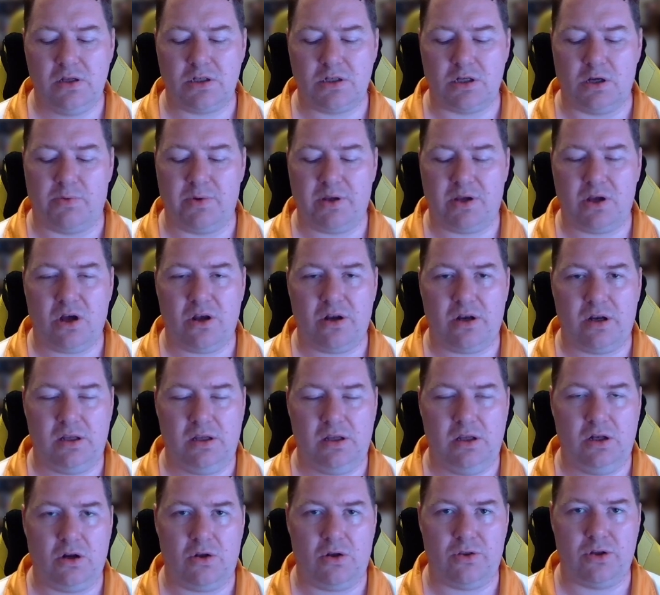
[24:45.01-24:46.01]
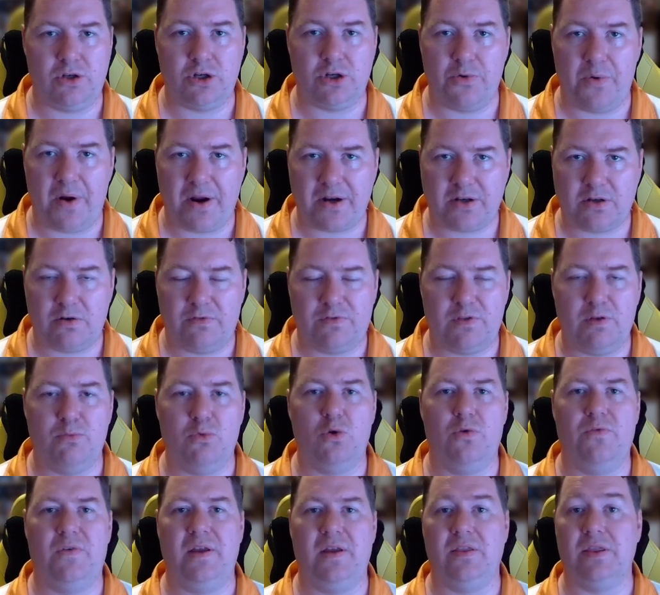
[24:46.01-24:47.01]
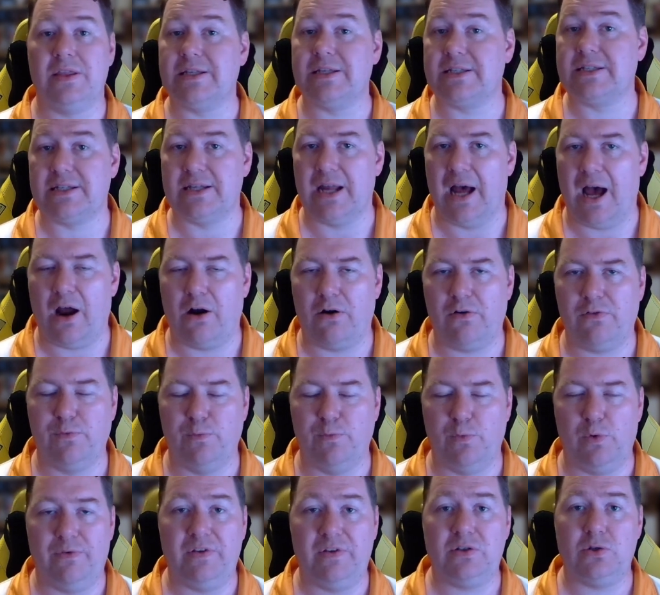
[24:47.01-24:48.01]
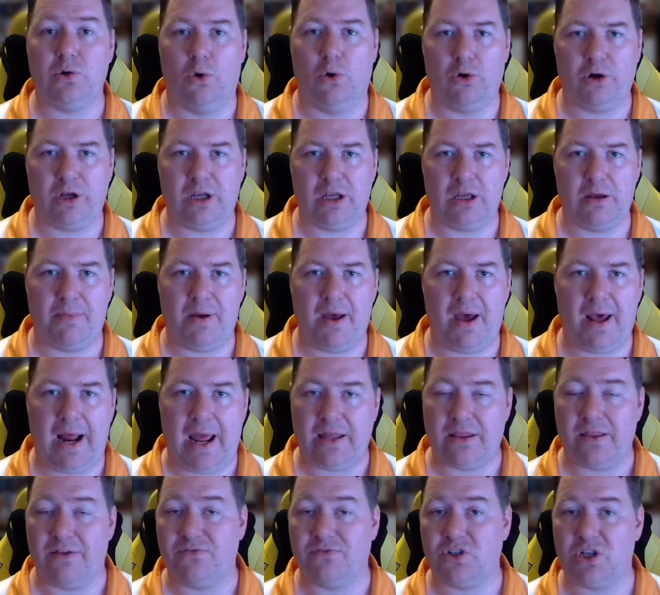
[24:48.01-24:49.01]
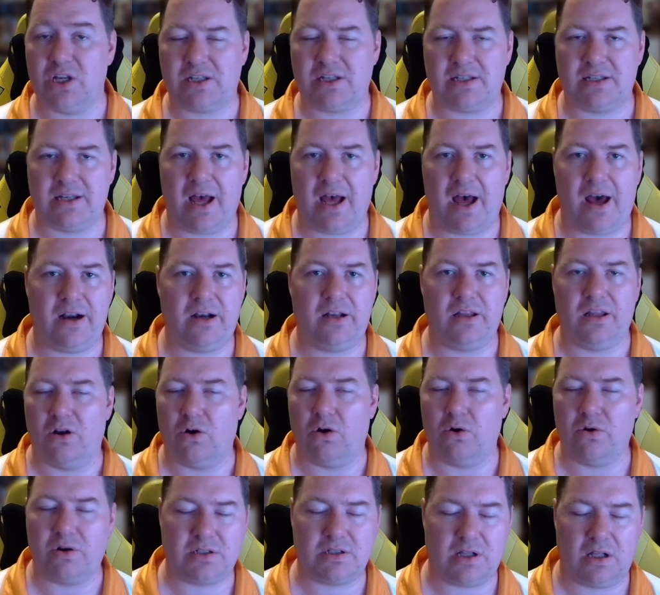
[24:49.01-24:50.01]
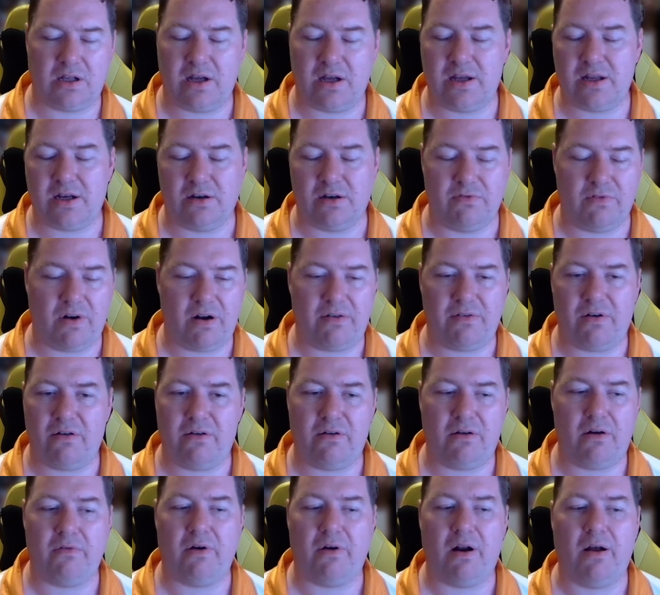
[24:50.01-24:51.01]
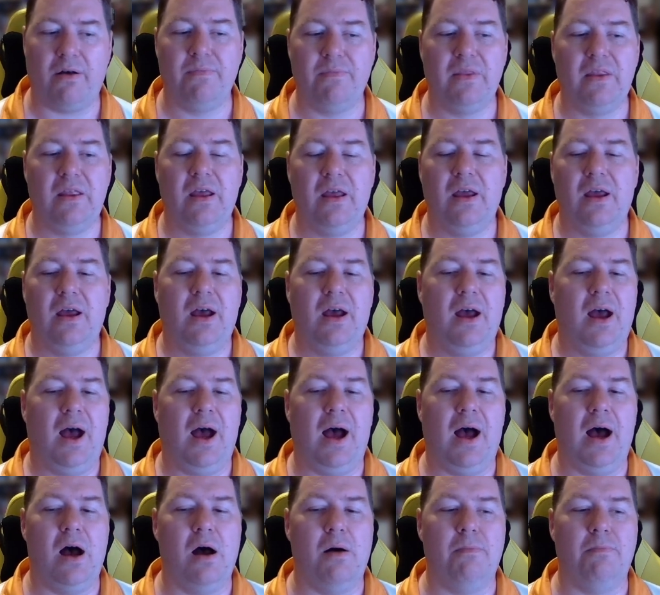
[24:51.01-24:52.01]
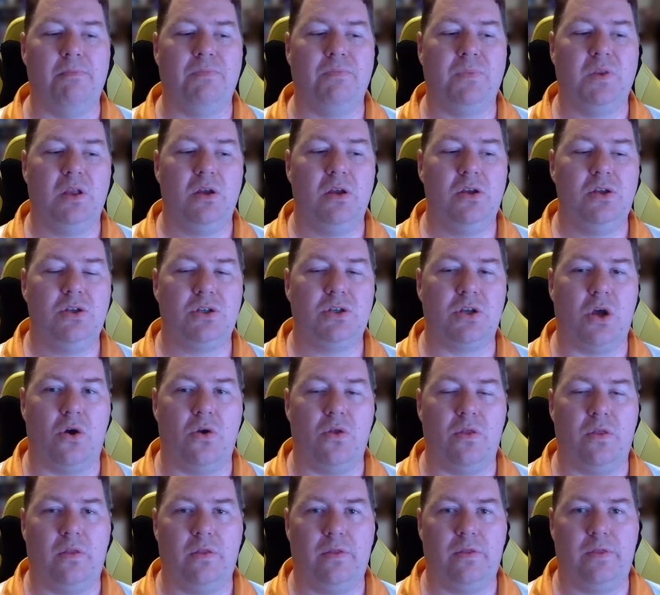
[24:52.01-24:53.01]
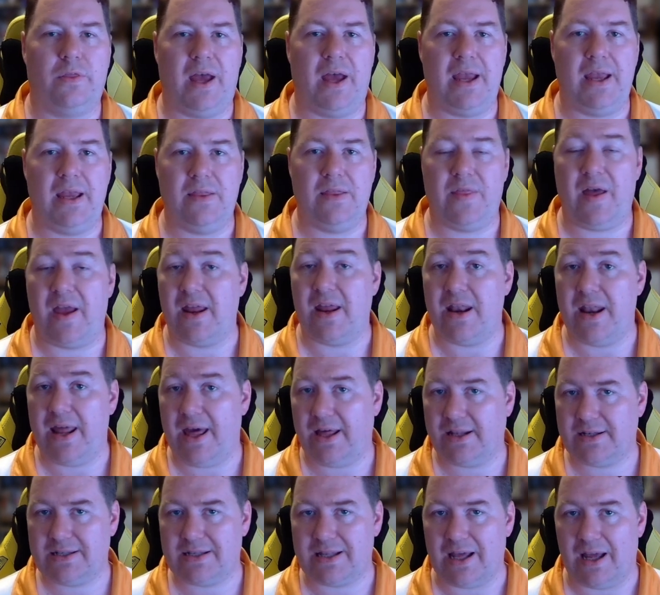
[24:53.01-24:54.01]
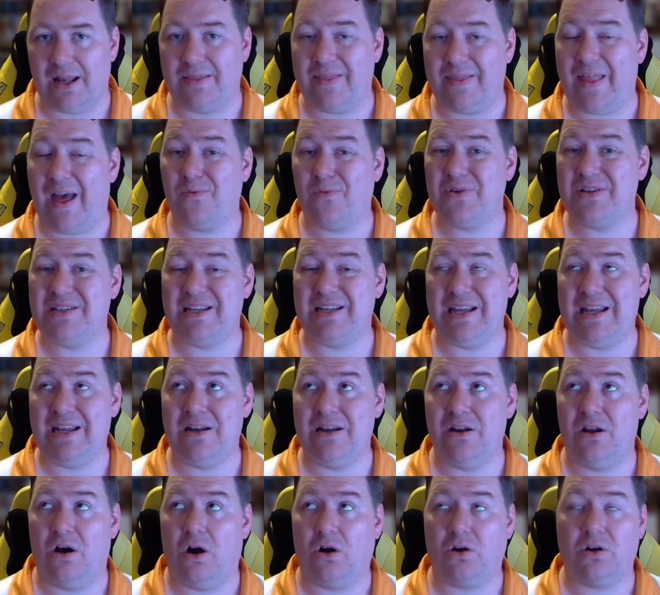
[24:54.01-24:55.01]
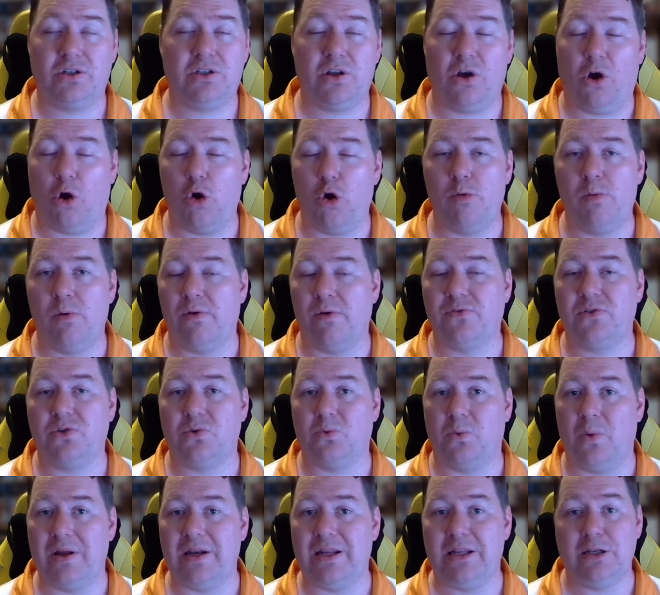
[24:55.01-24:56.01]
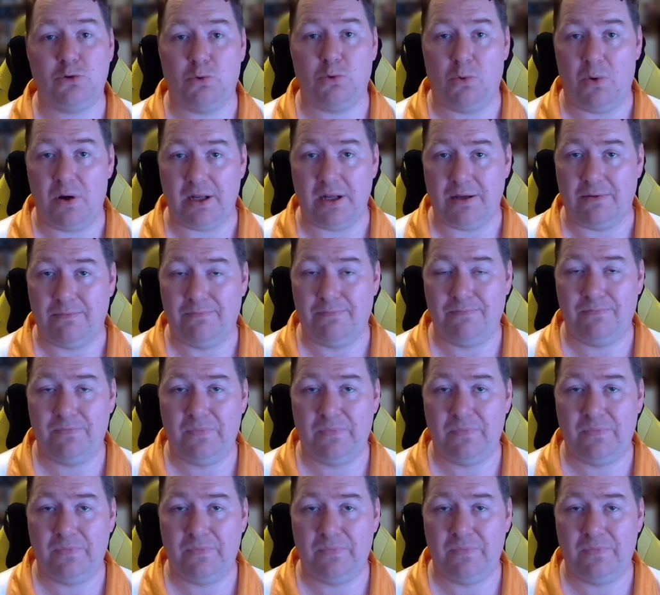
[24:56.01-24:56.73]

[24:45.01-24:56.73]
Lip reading: So we got, the director of the movie and the star of the movie talking about how they've just started and they're excited and rah, rah, rah, rah. So they announced that, and that was in October of 2020.